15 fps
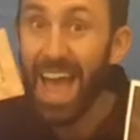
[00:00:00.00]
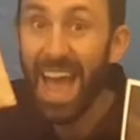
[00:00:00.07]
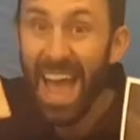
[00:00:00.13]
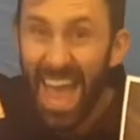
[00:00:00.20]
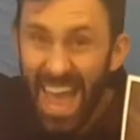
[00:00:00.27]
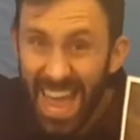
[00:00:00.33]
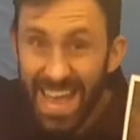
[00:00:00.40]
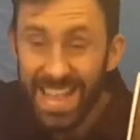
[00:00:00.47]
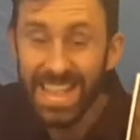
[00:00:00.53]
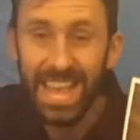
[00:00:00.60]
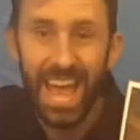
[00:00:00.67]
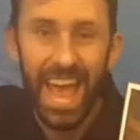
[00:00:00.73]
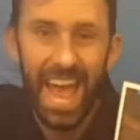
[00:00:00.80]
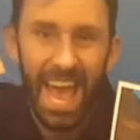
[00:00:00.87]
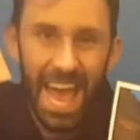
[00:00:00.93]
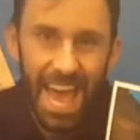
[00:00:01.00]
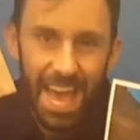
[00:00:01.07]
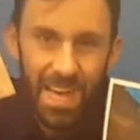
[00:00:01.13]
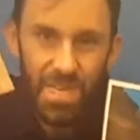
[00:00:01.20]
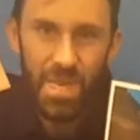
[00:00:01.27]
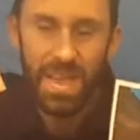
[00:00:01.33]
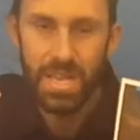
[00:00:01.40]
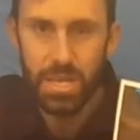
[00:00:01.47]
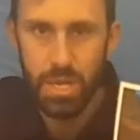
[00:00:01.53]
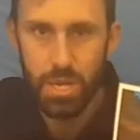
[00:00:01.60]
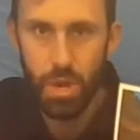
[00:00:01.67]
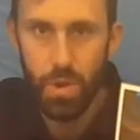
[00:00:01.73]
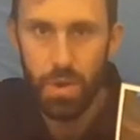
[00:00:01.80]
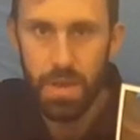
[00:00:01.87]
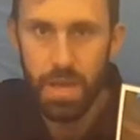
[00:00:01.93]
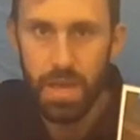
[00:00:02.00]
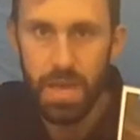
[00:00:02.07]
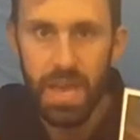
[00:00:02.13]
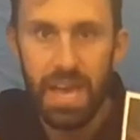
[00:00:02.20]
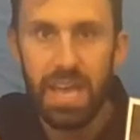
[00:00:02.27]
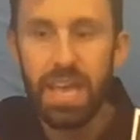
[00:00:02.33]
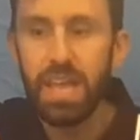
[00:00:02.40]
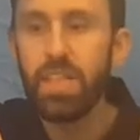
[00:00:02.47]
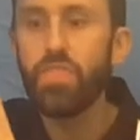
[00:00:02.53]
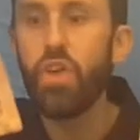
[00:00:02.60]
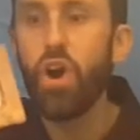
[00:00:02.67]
and heaviest donkey in the